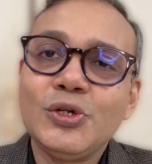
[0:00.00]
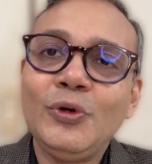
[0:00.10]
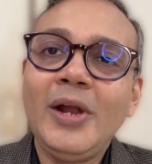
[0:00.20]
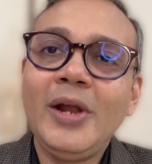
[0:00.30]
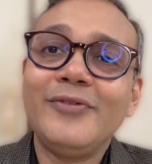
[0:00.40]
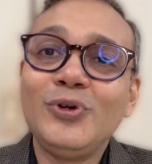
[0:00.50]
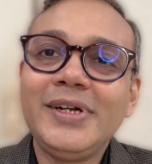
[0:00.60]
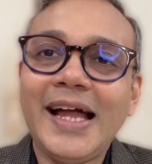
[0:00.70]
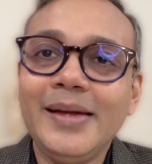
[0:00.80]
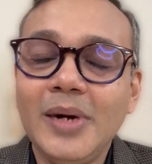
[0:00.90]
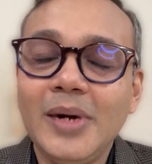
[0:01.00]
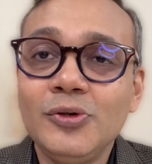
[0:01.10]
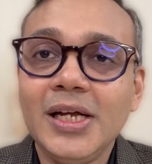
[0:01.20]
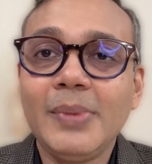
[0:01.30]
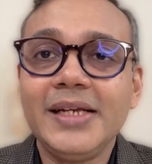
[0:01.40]
So you don't have to time
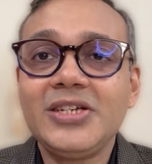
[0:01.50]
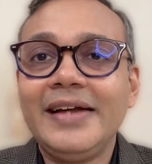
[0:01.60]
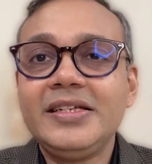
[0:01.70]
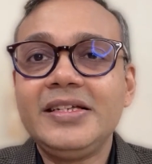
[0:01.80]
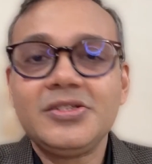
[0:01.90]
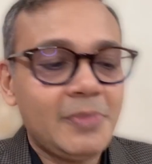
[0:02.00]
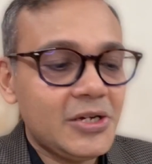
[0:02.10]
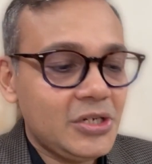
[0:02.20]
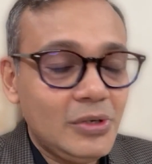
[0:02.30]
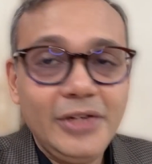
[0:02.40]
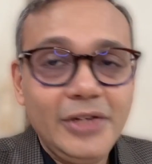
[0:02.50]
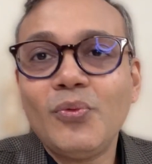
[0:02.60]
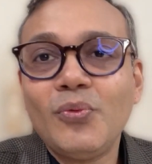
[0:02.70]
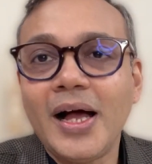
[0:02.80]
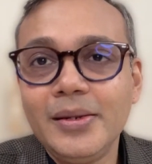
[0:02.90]
out that my child is brushing only
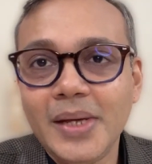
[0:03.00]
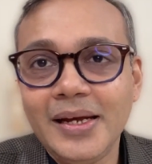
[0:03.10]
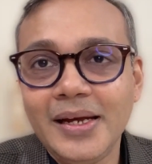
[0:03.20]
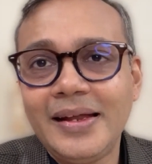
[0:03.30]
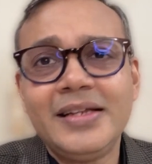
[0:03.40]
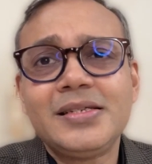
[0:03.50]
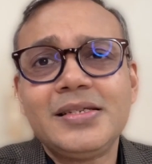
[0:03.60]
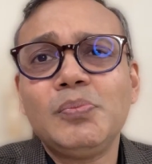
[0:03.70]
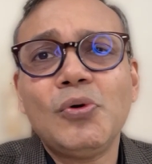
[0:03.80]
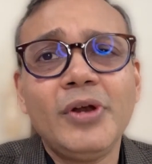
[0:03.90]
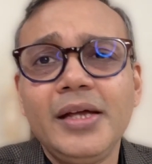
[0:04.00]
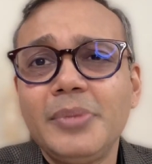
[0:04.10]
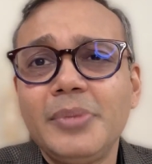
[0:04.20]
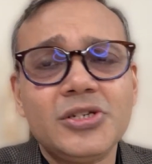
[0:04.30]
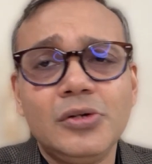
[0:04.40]
for 1 minute and it's a
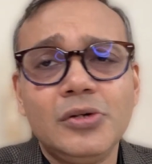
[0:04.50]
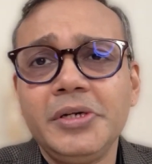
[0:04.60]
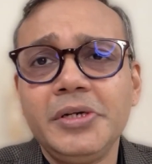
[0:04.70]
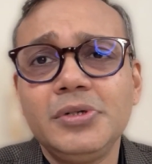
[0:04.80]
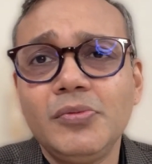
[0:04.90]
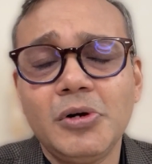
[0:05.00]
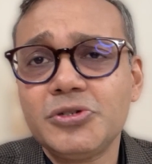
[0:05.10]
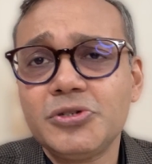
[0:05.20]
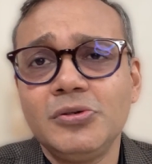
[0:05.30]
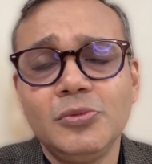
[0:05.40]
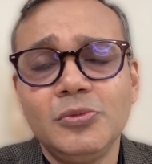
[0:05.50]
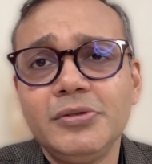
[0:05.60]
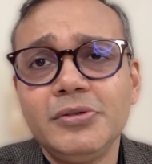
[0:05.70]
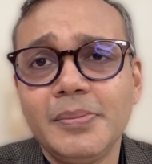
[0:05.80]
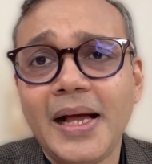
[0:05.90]
boring brushing, going to the washroom,
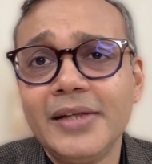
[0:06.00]
going to the